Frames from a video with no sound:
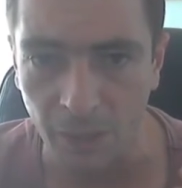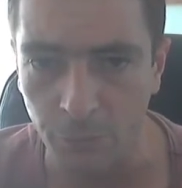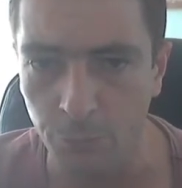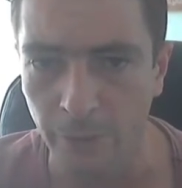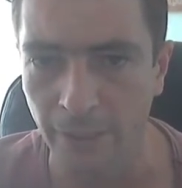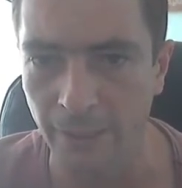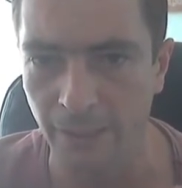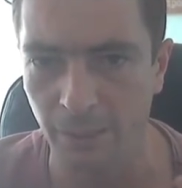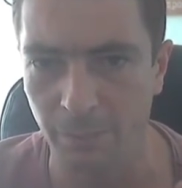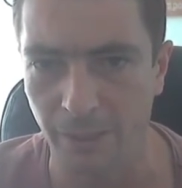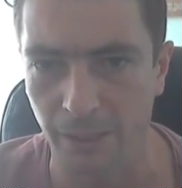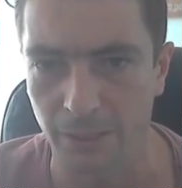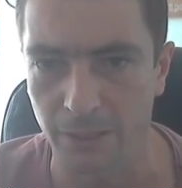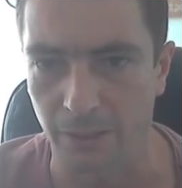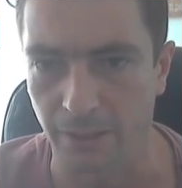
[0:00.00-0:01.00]
it really
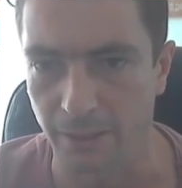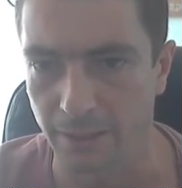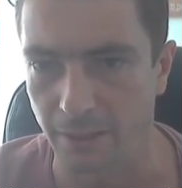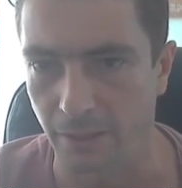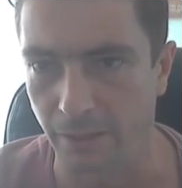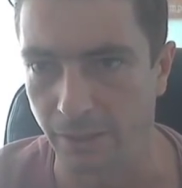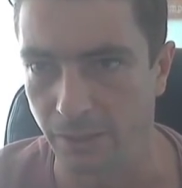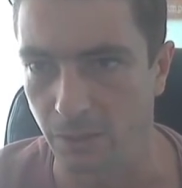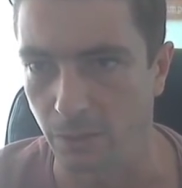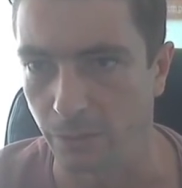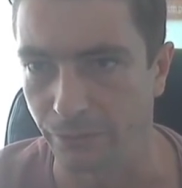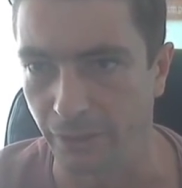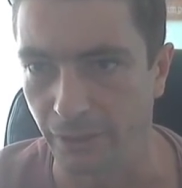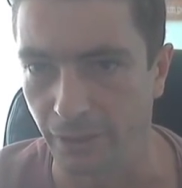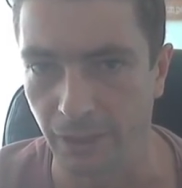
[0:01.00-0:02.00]
depends on the size
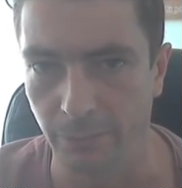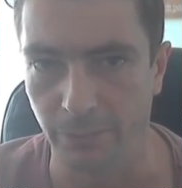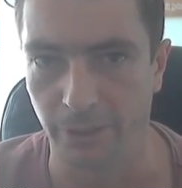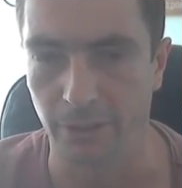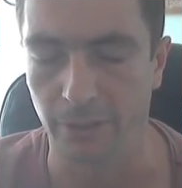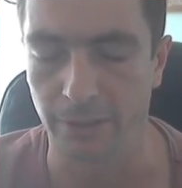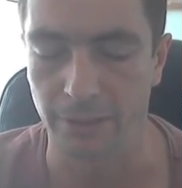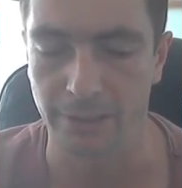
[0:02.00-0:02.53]
of the email